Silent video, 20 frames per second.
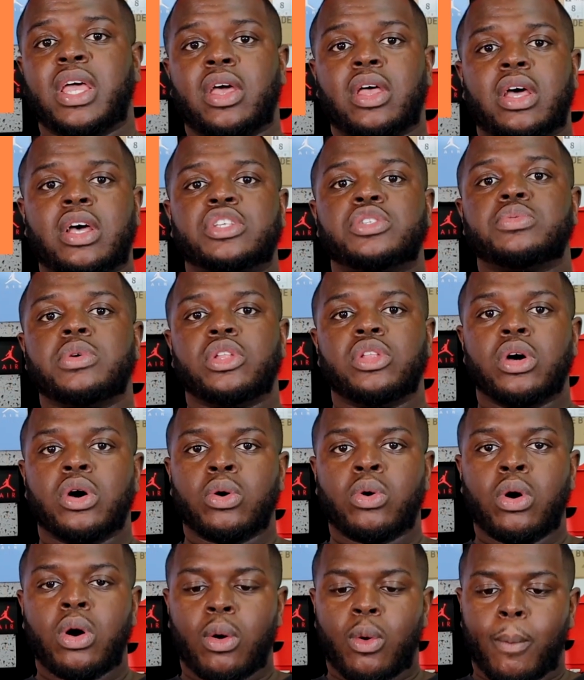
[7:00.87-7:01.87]
and as we
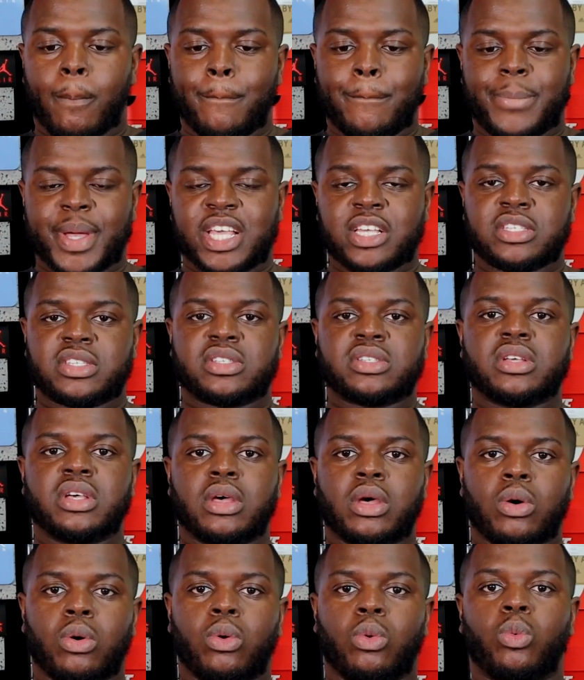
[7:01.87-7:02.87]
know,
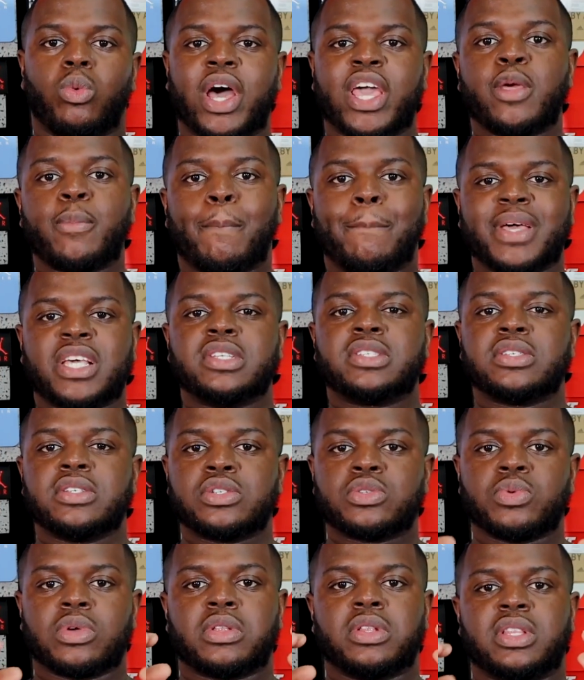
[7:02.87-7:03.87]
white
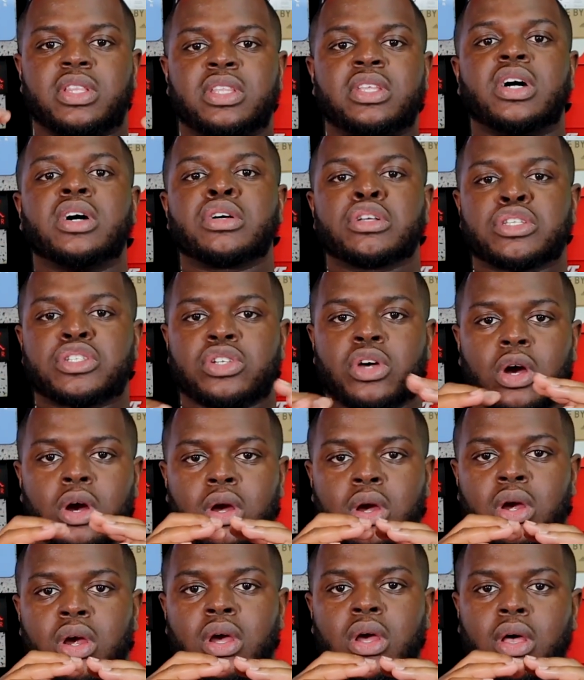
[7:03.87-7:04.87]
bases with Dunks
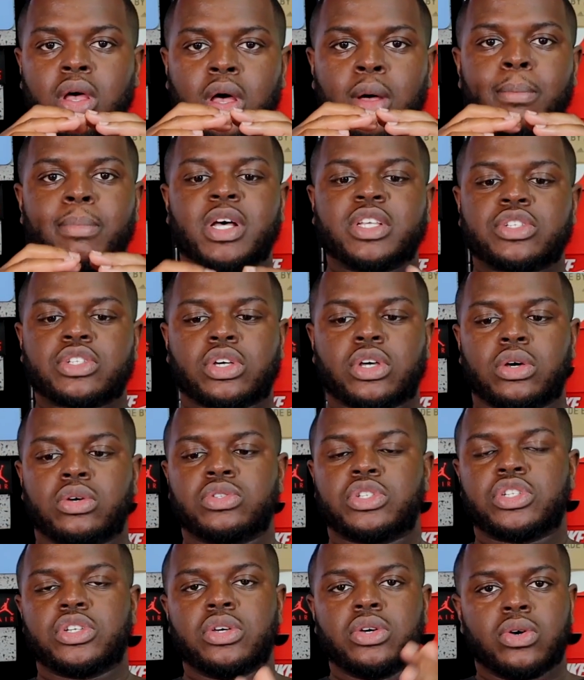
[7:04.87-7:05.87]
are a must go
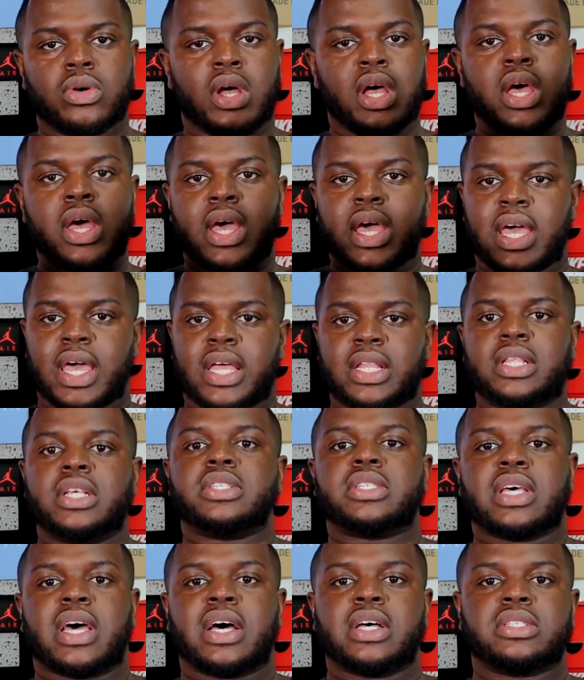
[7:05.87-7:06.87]
to. And
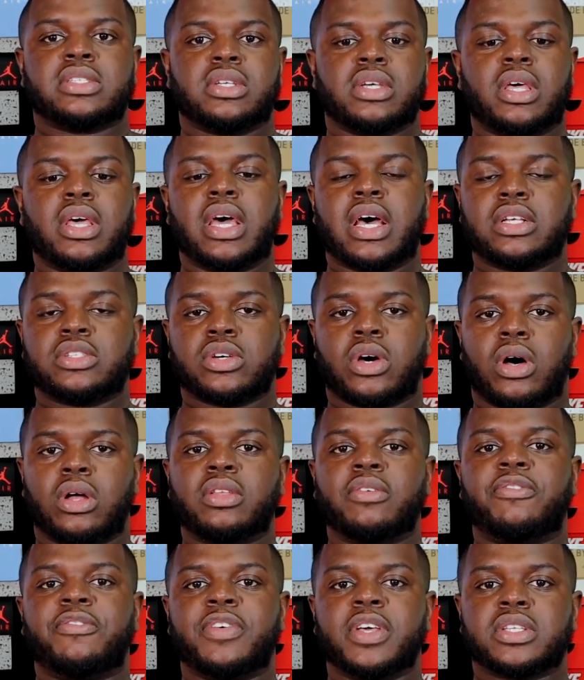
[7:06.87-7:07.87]
this has it. It has all
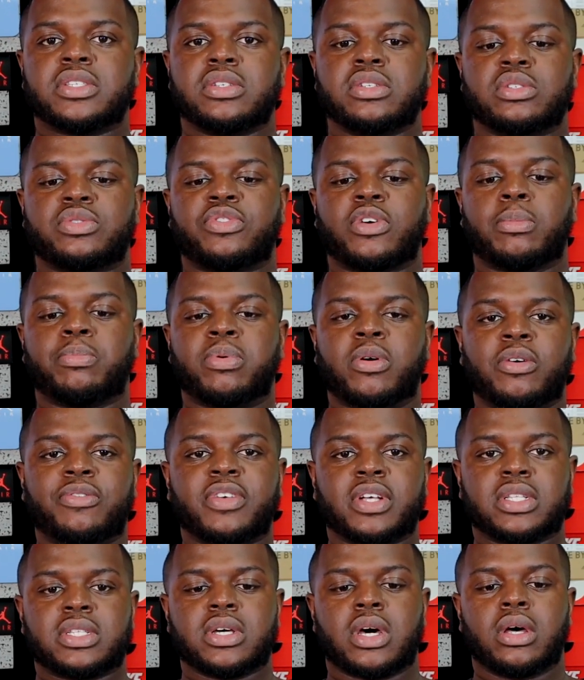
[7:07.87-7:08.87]
the fixings for a
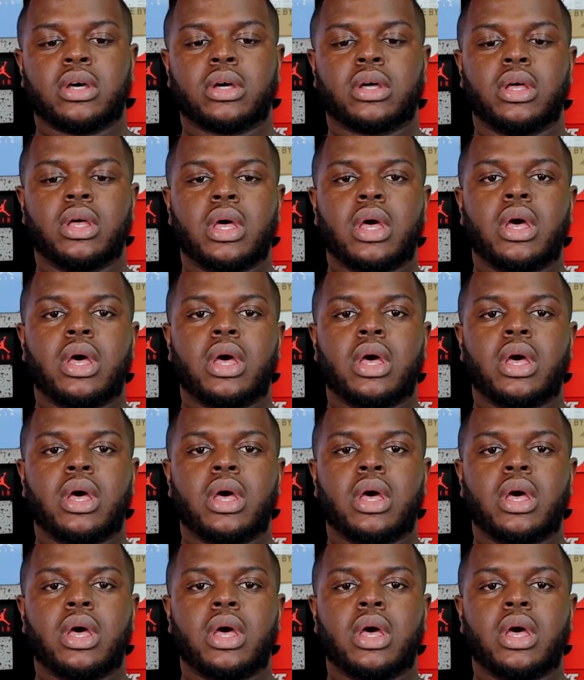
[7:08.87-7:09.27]
perfect Dunk.